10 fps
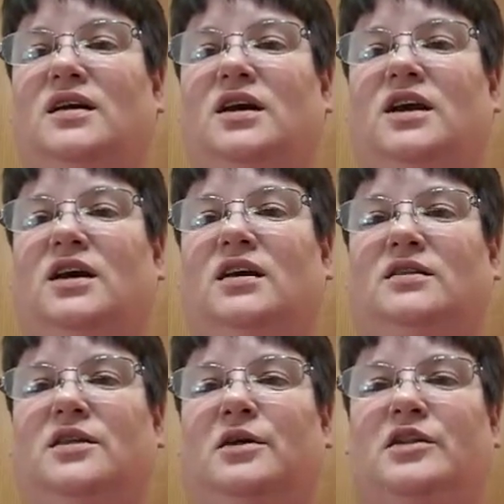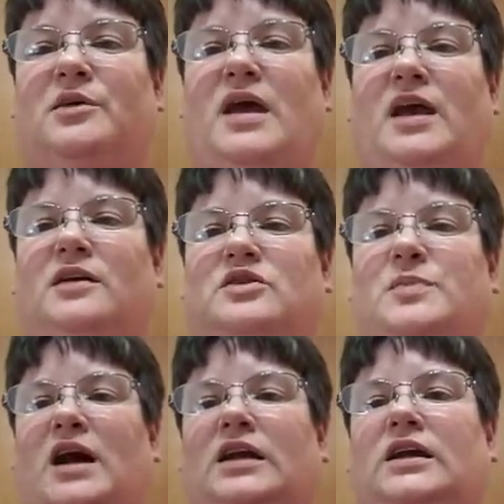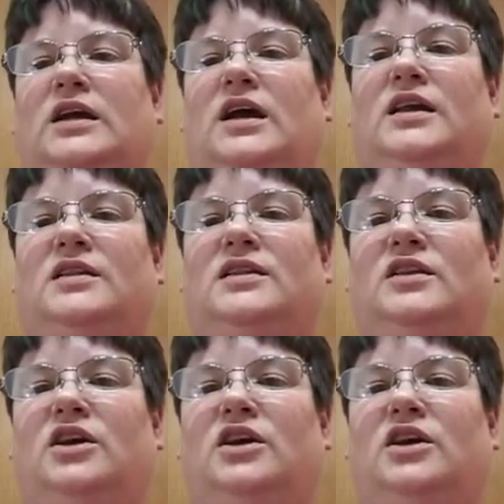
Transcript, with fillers: in the, the man's body and